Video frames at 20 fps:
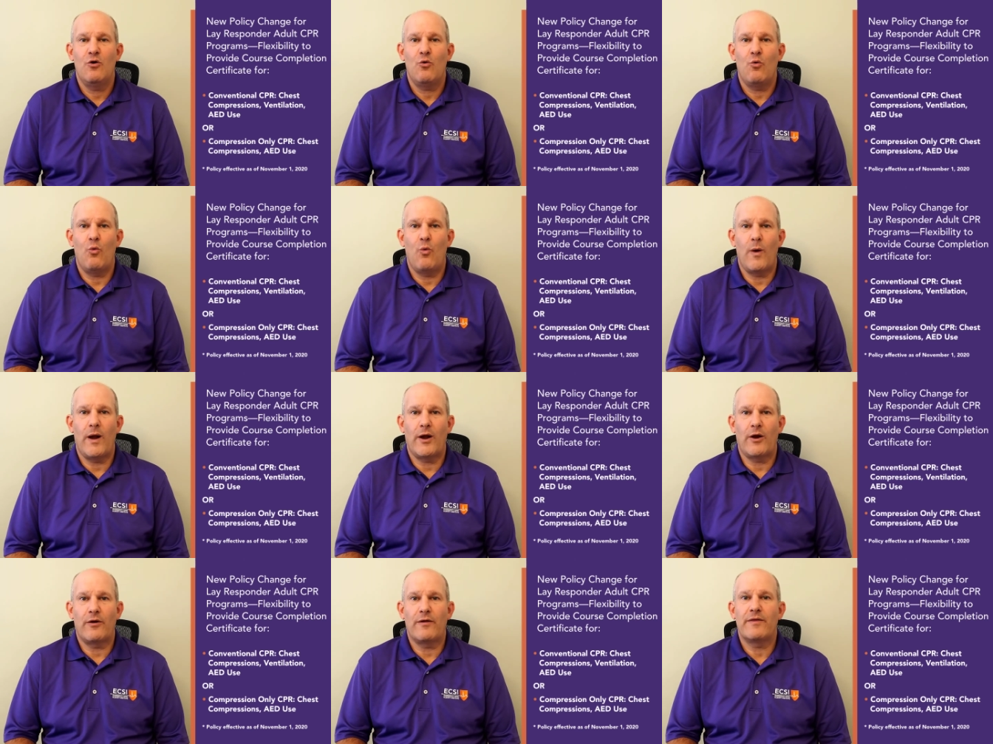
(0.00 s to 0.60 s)

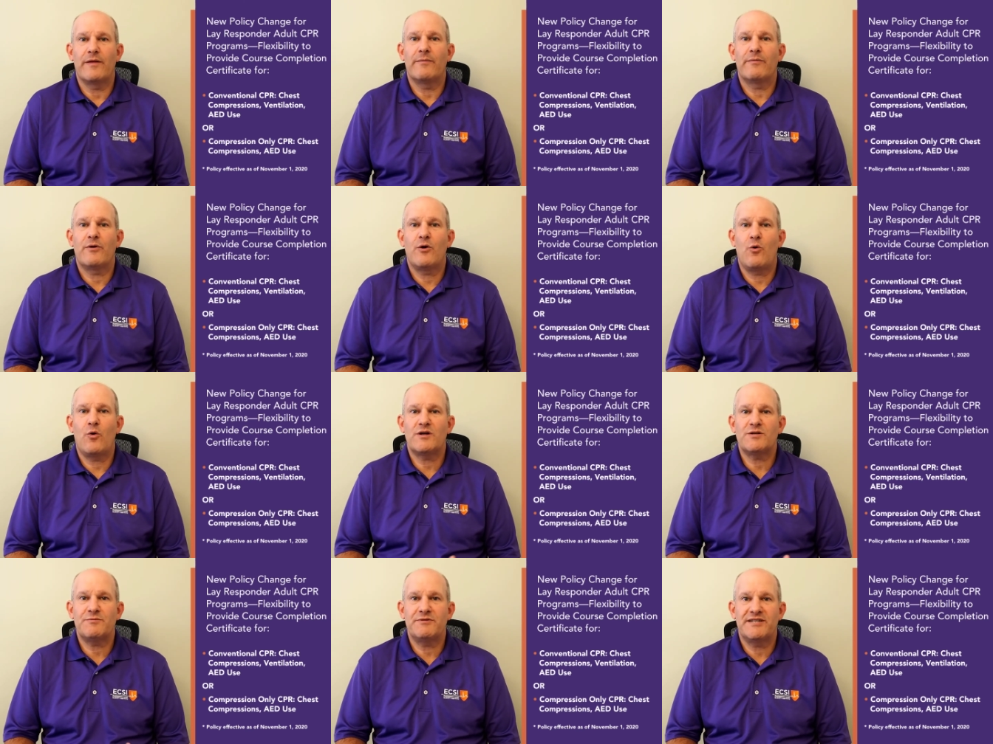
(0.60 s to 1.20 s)
where the
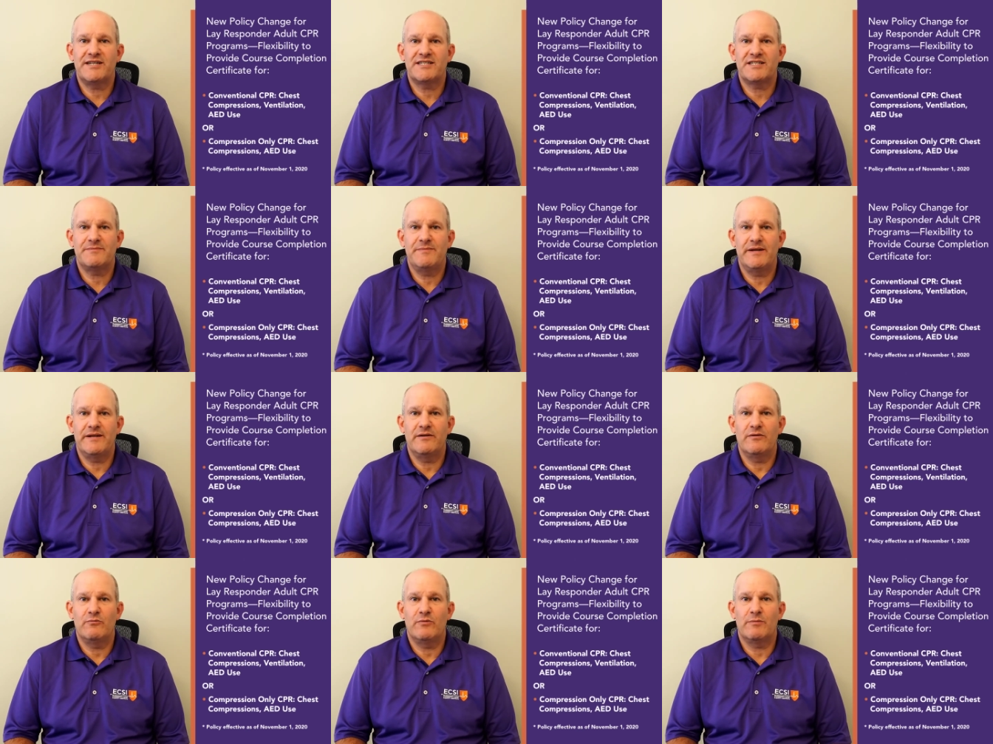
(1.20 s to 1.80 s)
course
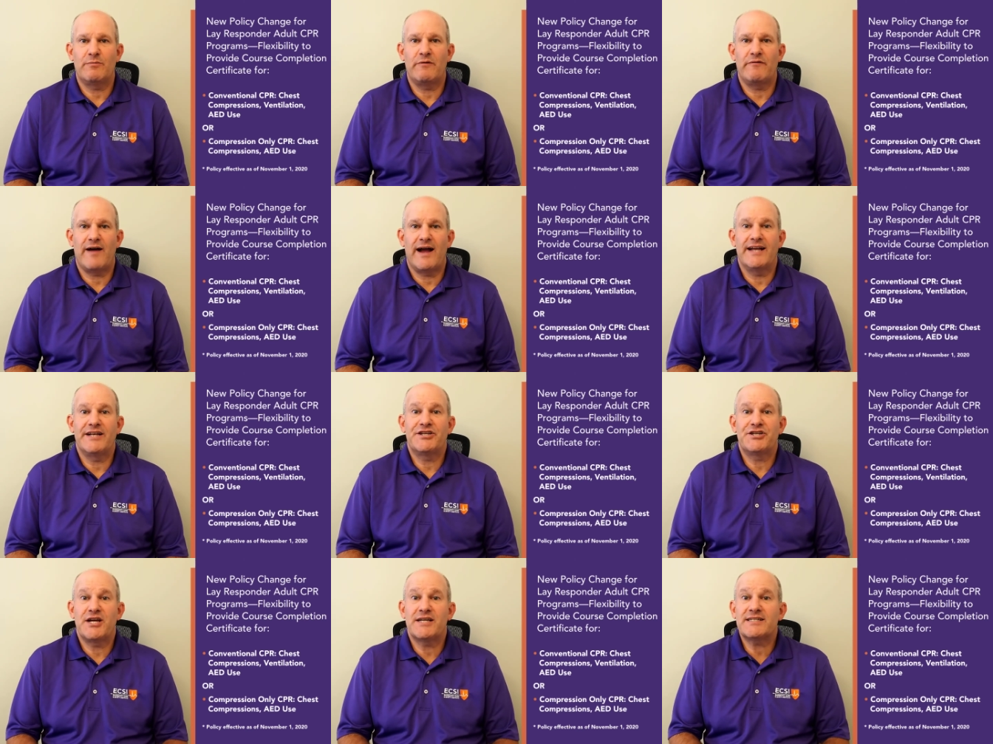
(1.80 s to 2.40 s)
participant would
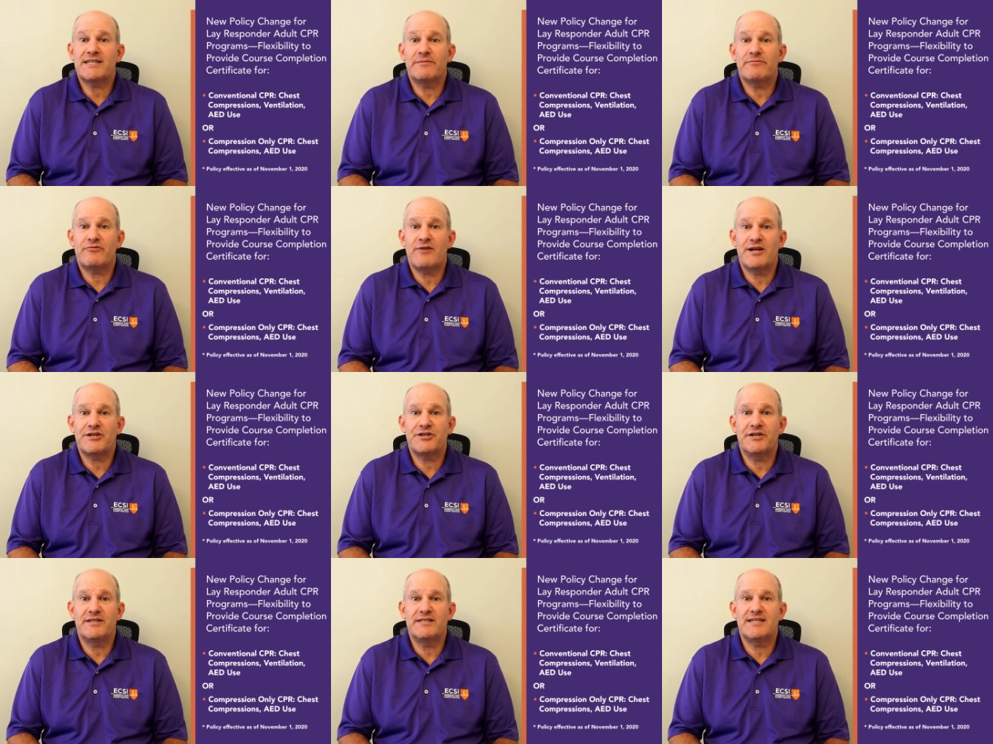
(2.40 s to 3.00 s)
provide chest
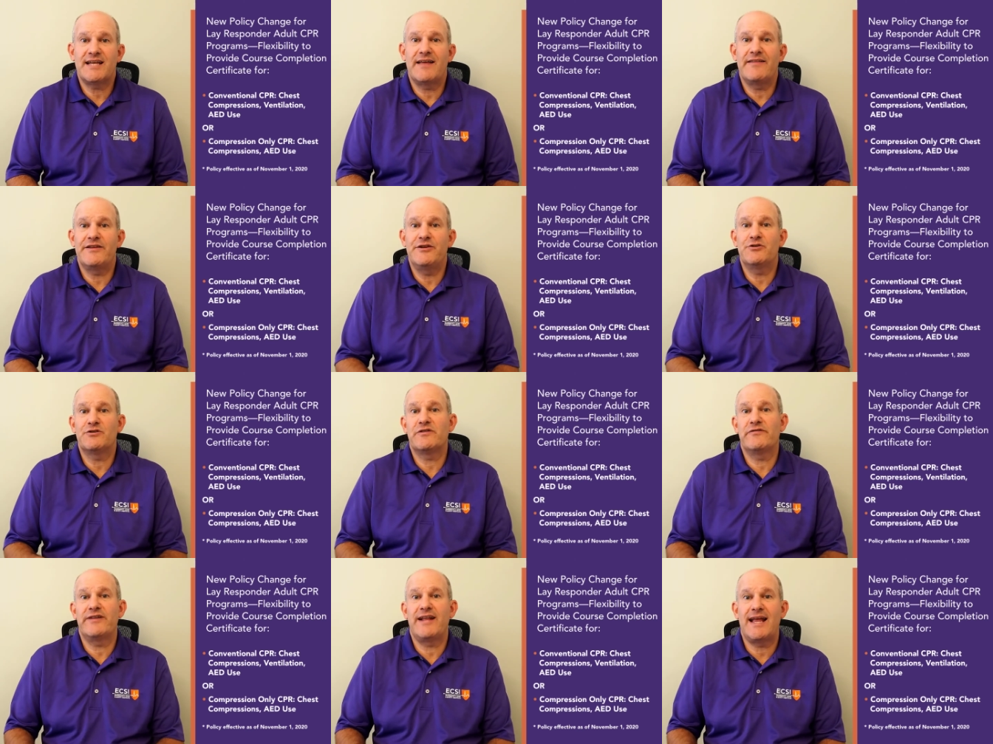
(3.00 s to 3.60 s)
compressions and the
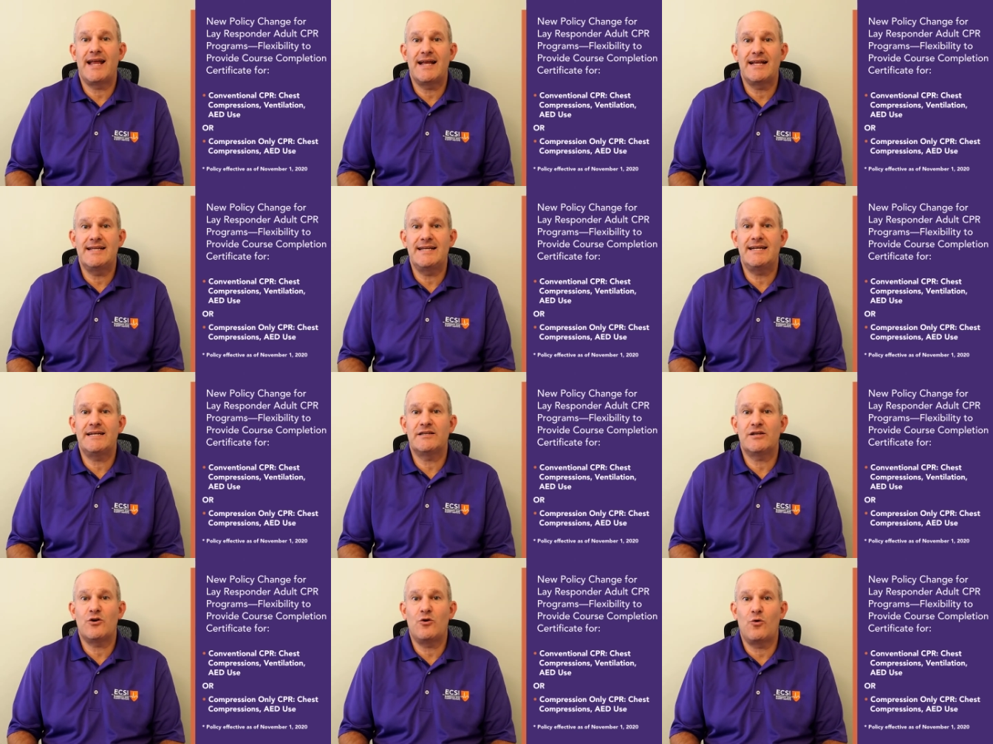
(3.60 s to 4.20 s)
use of an AED
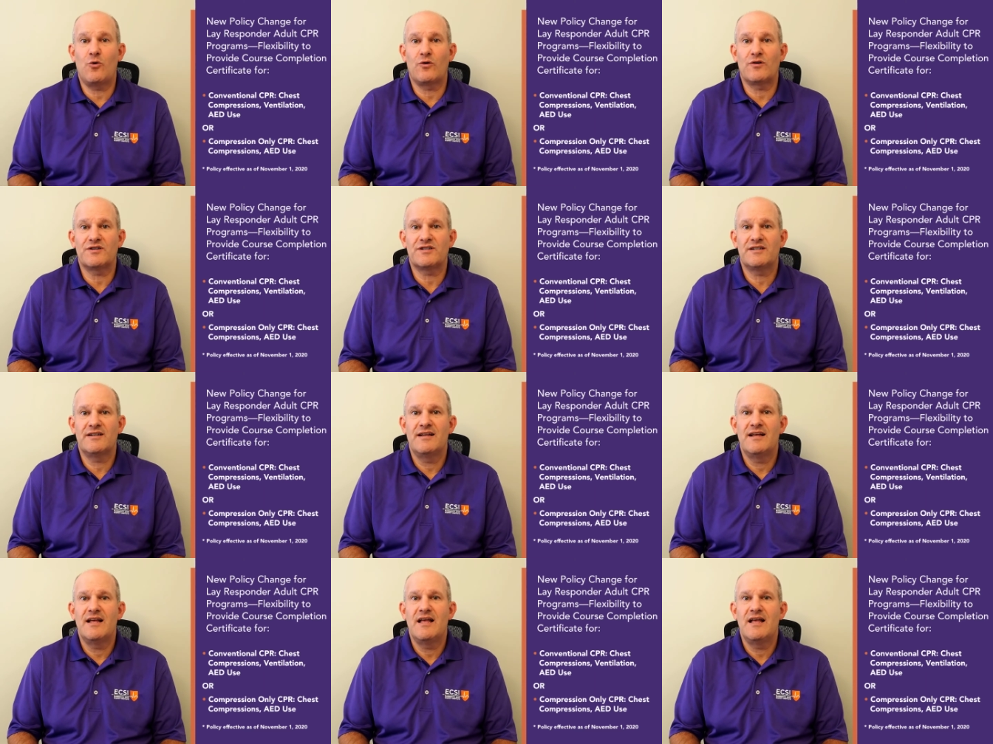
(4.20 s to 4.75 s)
in the course,